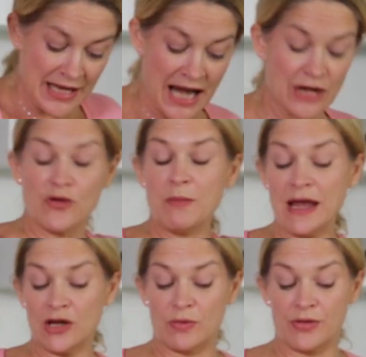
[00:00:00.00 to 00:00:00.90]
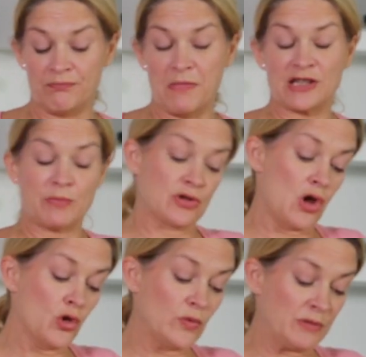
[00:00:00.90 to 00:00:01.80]
And if you make it with, I suppose,
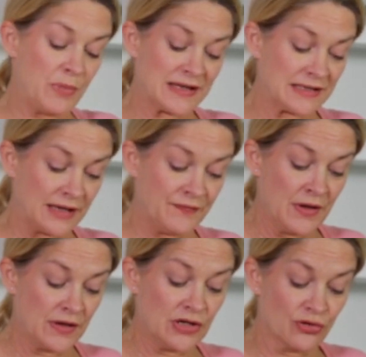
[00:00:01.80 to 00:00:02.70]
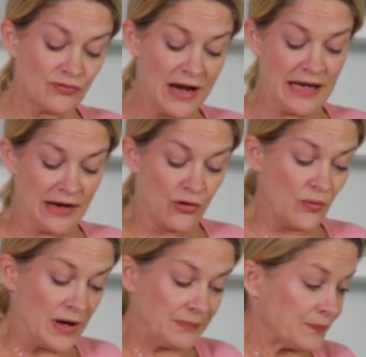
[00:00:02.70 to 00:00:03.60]
whole wheat pasta, then you're really on
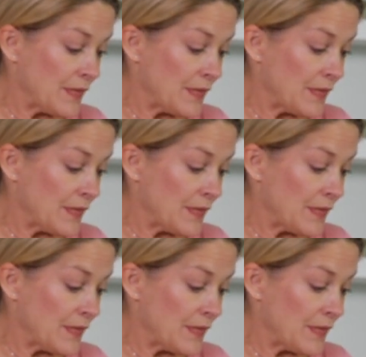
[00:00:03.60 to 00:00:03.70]
a win.